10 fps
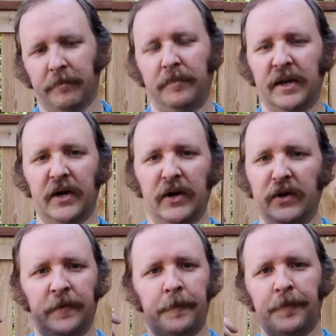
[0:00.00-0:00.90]

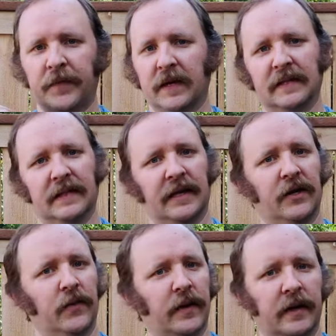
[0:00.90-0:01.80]
bitter,
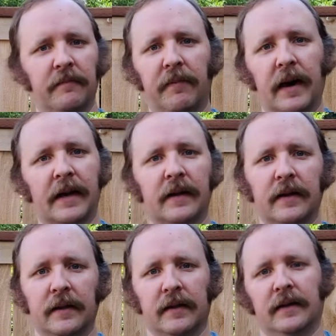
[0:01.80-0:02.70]
lingering bite.
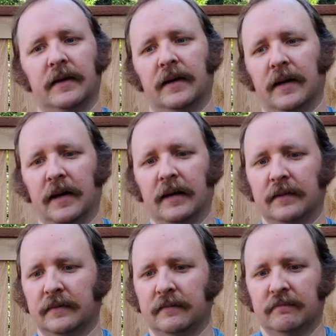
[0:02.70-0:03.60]

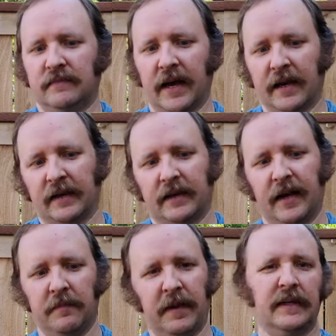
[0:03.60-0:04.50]
That
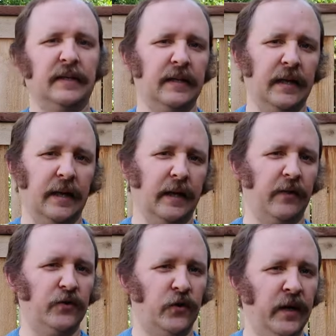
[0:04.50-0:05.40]
kind of begs you to take
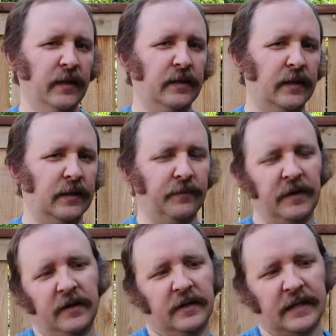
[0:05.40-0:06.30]
another drink to get the
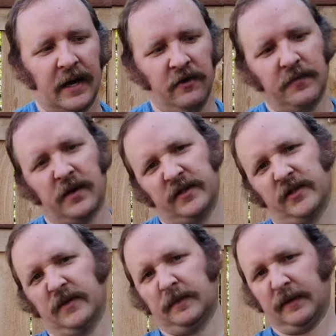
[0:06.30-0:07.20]
bitterness out, but
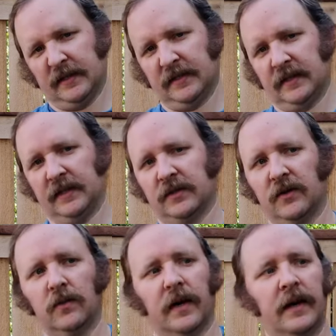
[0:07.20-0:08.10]
also is pleasant in its
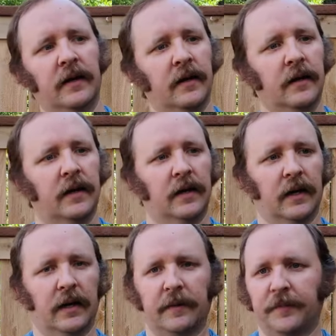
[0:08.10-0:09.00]
own way.
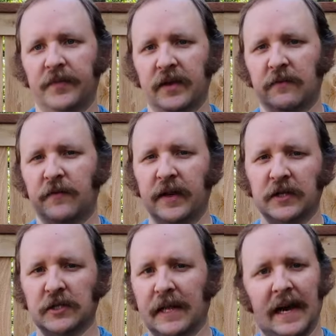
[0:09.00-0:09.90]
The
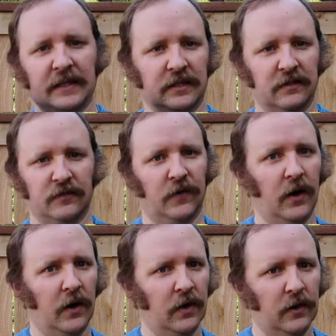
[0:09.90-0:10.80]
finish lasts
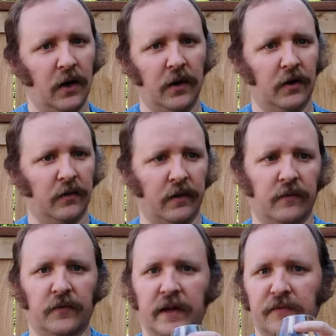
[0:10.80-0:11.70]
far longer than
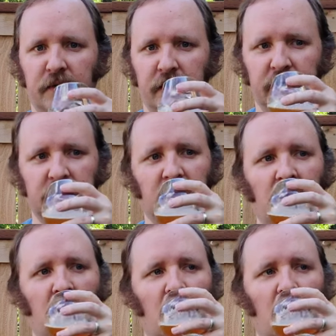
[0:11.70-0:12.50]
the flavor does.